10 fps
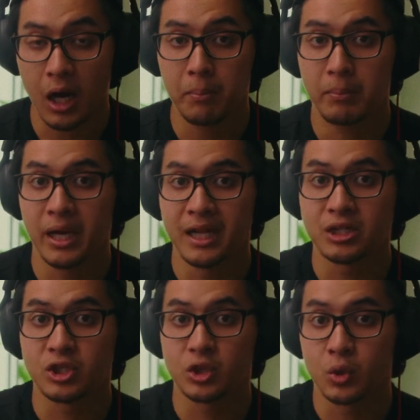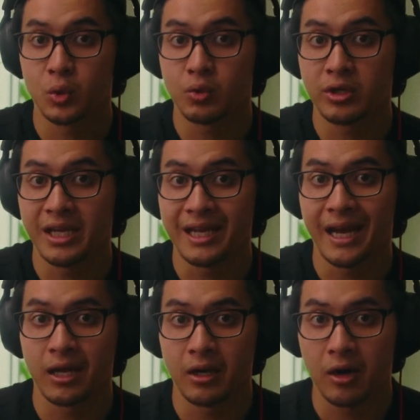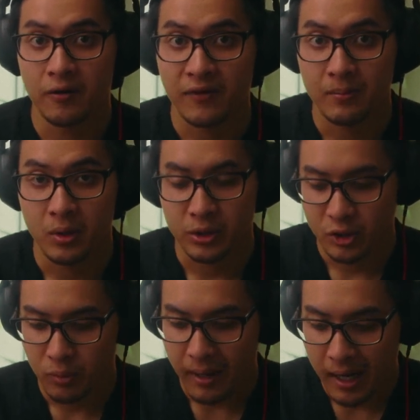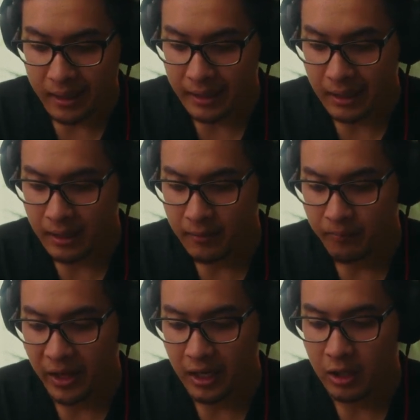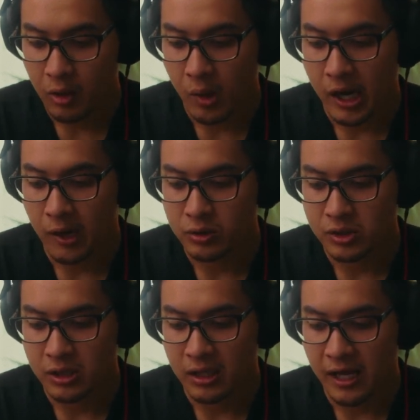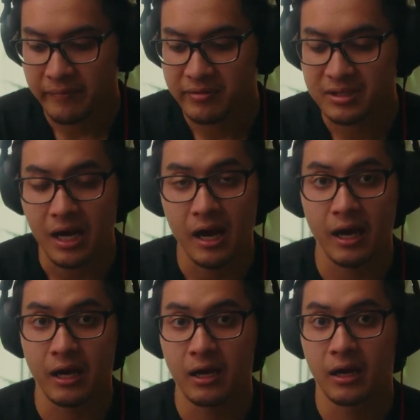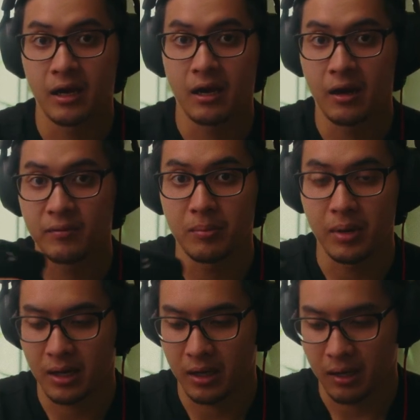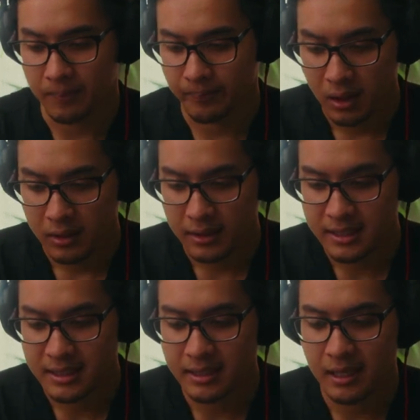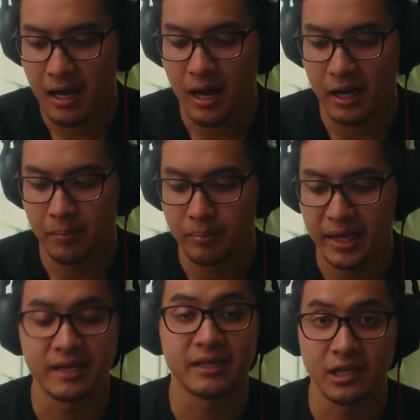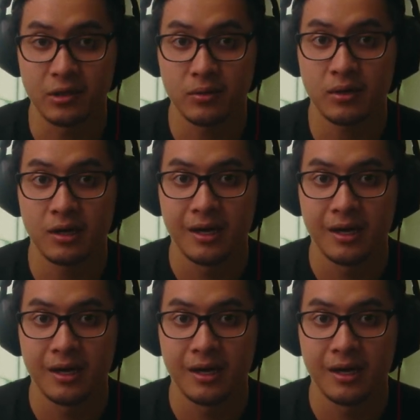up into the Canon R5 Mark II body, and go out to the left side of the body. This is not a big deal,